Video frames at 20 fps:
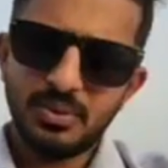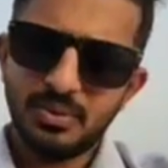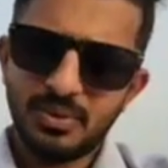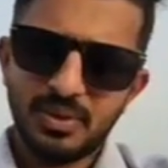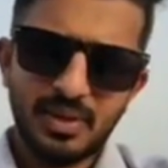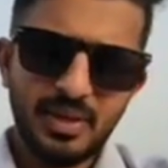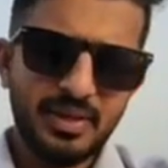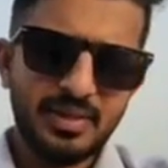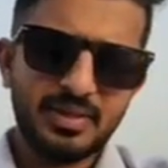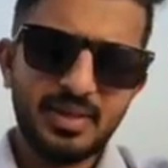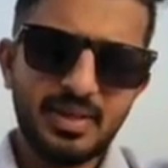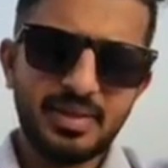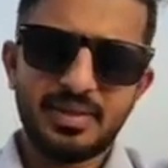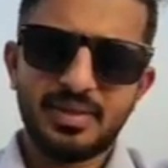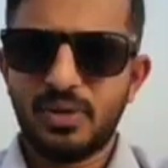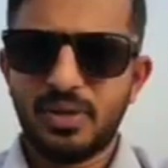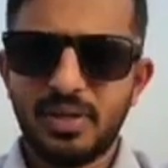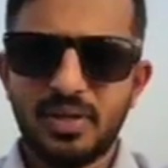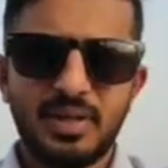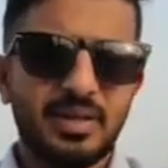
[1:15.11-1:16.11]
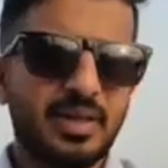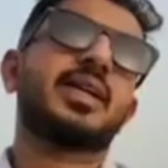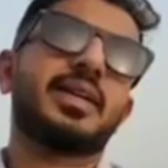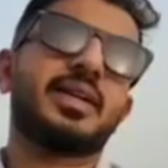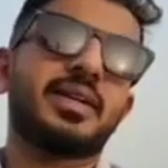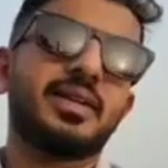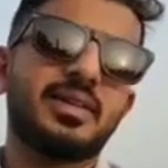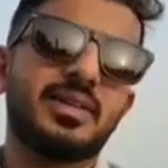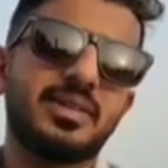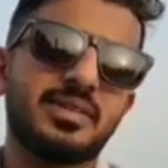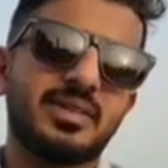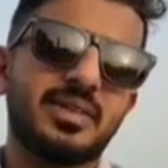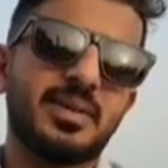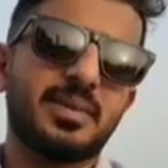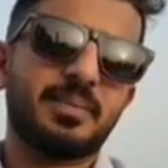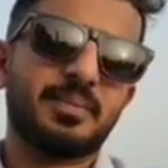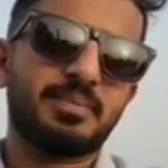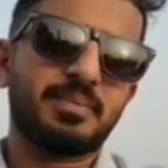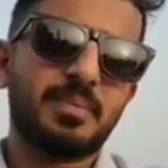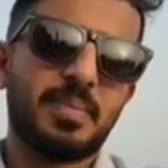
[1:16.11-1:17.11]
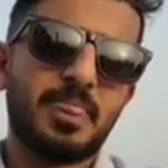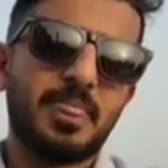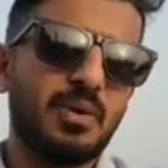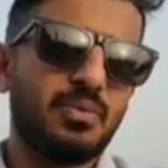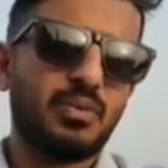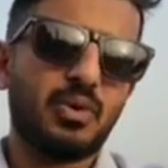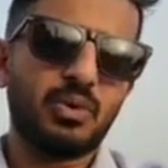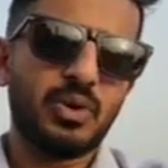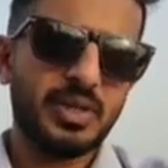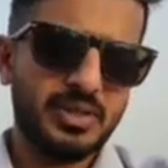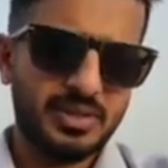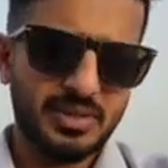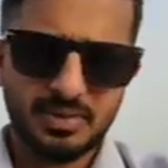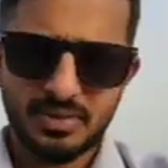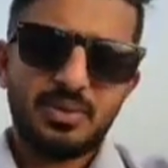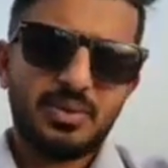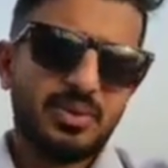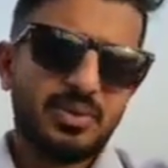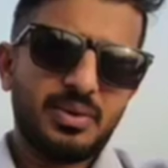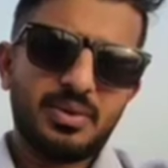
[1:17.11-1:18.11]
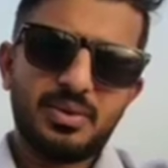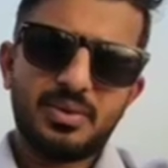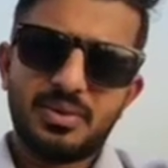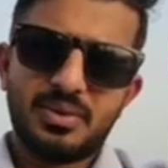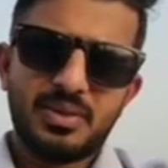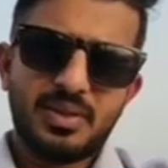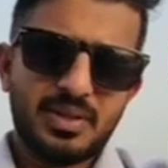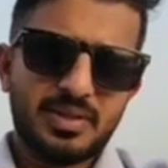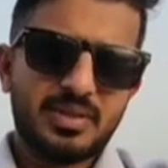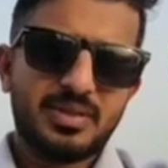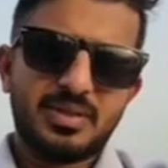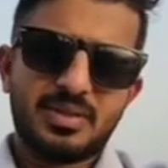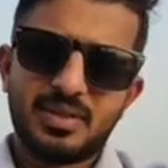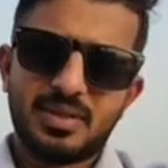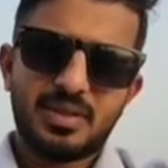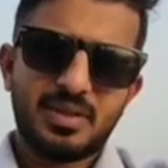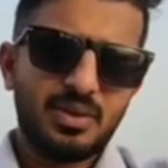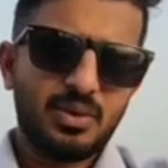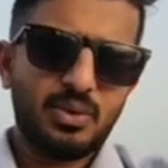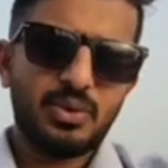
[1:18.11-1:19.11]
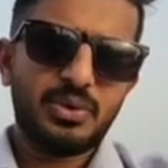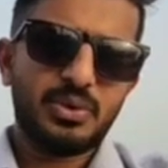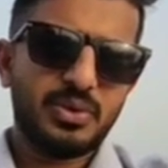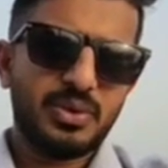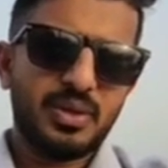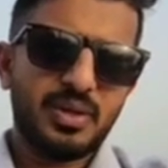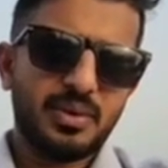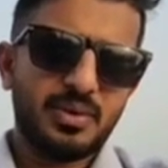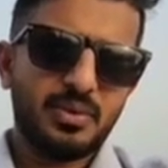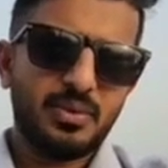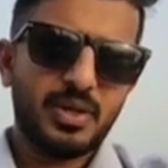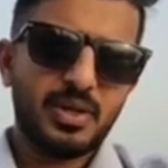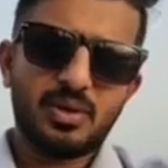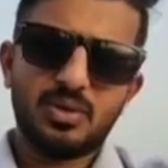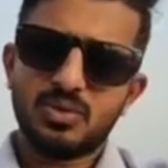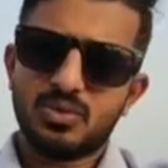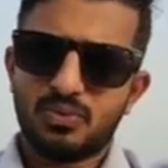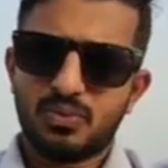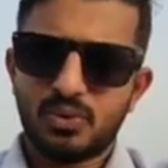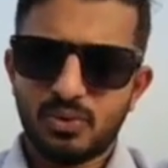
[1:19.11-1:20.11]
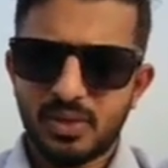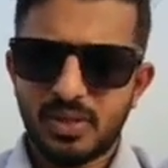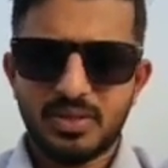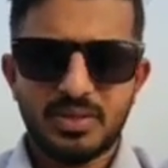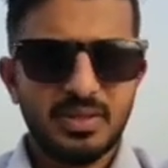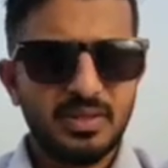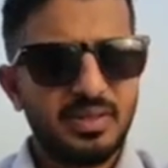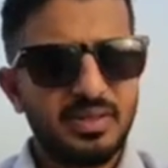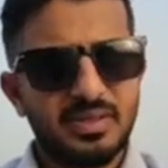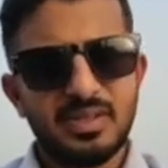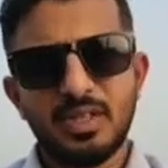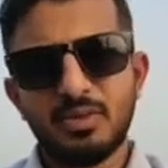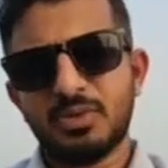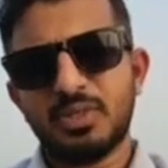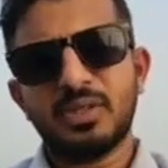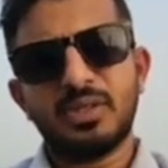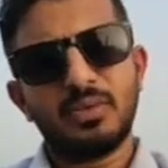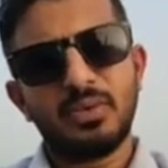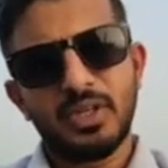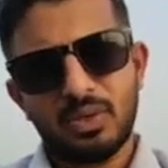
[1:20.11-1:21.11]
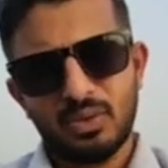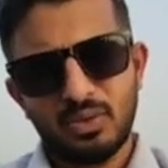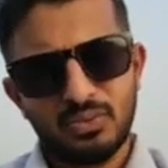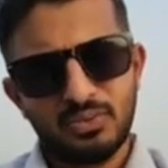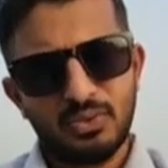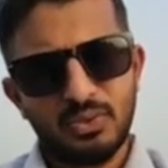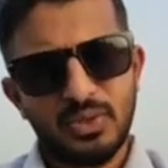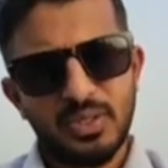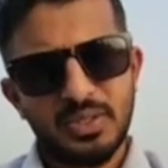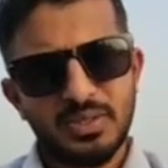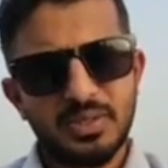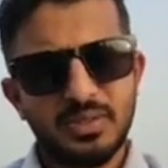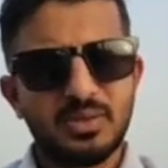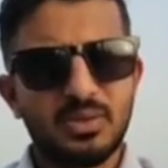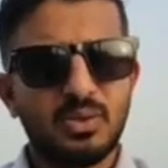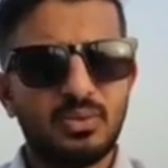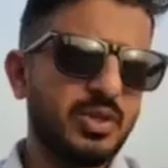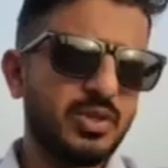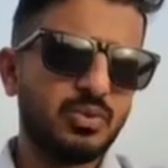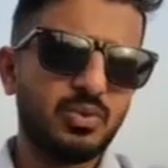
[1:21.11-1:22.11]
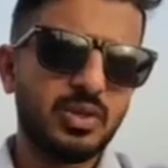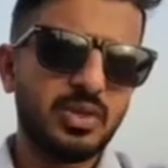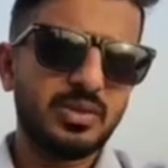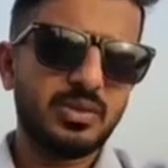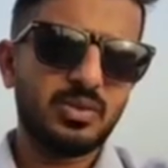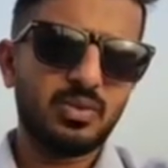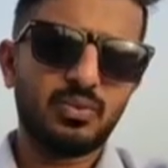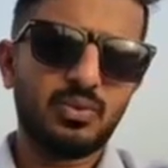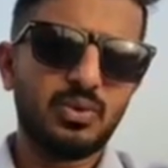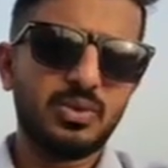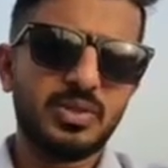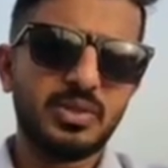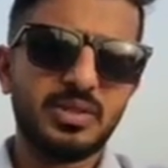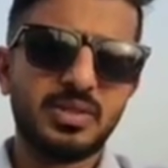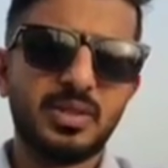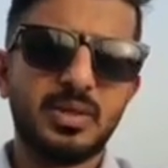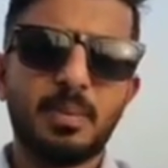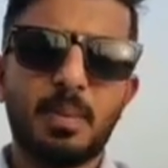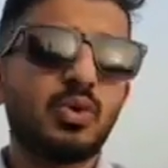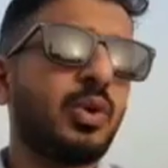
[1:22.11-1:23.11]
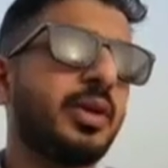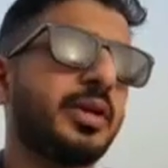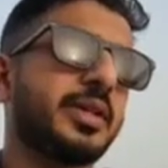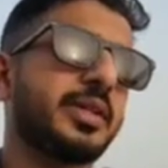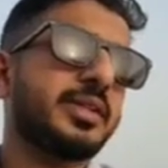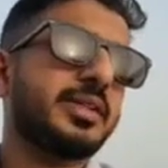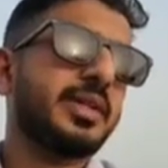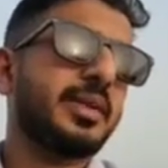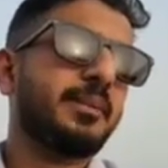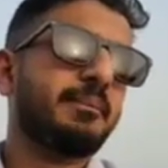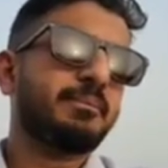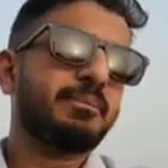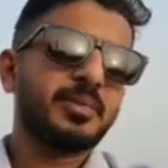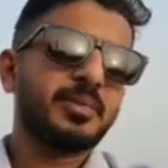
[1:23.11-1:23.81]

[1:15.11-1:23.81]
So like that we are selecting these foundation. So let's go into the warehouse foundation, the steps in the warehouse foundation. So first one is, of course, it's soil testing.